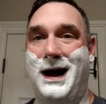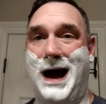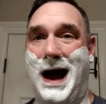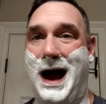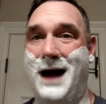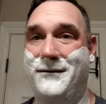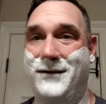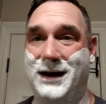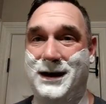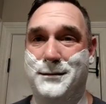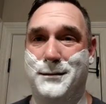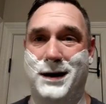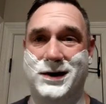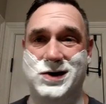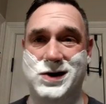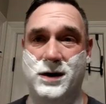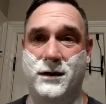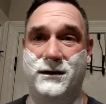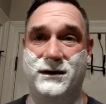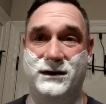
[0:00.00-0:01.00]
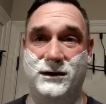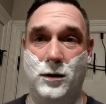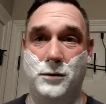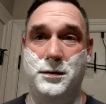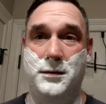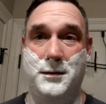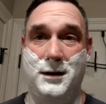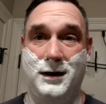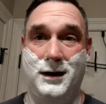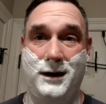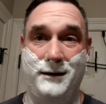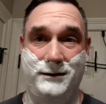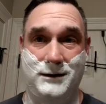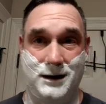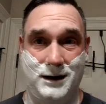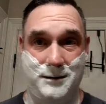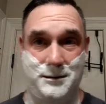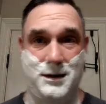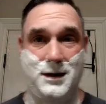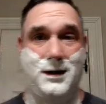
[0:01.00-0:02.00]
I've eaten my share of soap in my
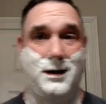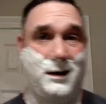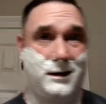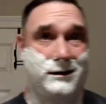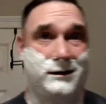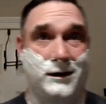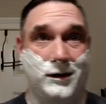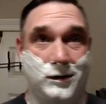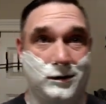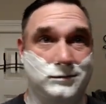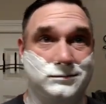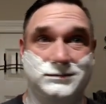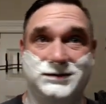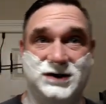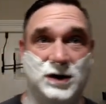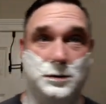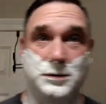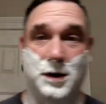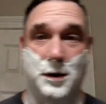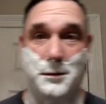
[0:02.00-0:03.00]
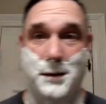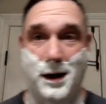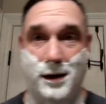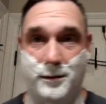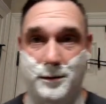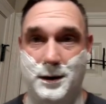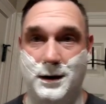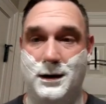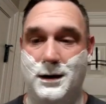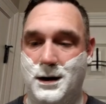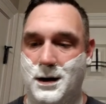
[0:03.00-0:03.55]
lifetime, so soap don't bother me.